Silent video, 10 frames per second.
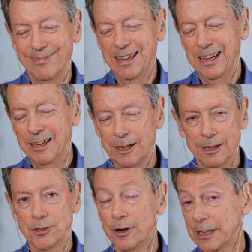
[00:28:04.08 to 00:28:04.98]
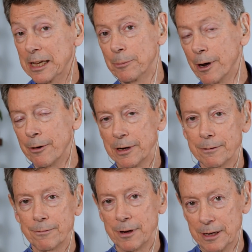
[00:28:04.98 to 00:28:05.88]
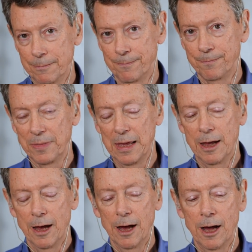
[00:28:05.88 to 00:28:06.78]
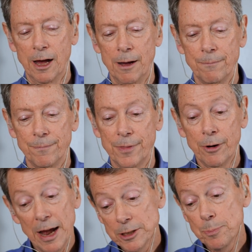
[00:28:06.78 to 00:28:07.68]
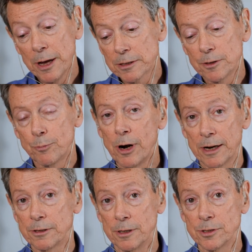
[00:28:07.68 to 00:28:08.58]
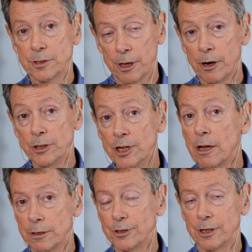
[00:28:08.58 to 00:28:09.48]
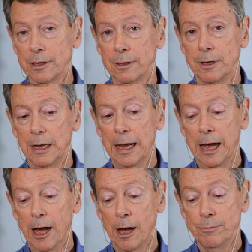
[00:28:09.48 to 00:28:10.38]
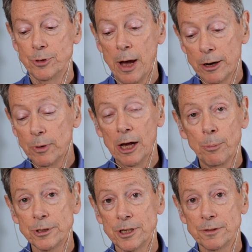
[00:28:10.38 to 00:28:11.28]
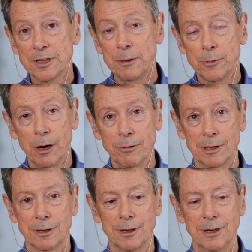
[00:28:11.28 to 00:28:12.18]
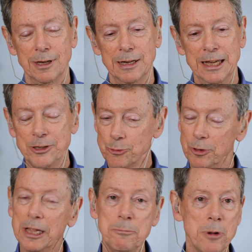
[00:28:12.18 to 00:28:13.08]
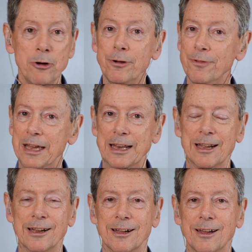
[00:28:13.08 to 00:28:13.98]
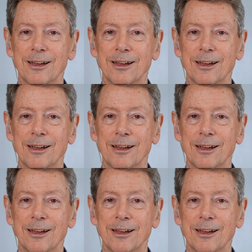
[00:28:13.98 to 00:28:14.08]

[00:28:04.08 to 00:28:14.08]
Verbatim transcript: eh, it's hard to keep going, right? Um, there are aspects of practice that are challenging. Uh, so how do we help ourselves keep going? It's really motivating